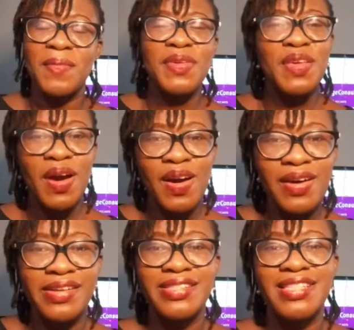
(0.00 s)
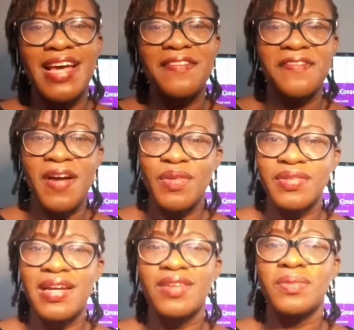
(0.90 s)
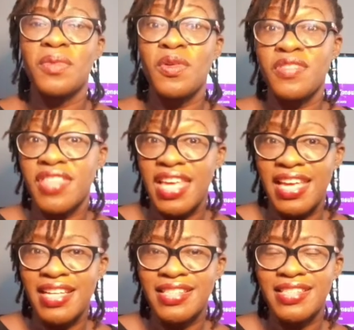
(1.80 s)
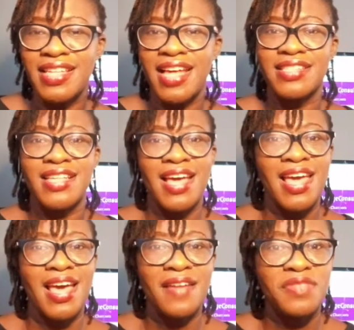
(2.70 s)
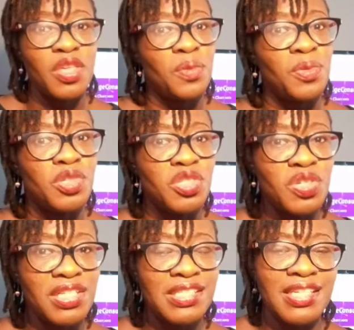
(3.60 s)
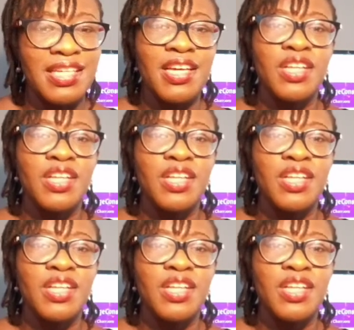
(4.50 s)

because I found out more things as I had the opportunity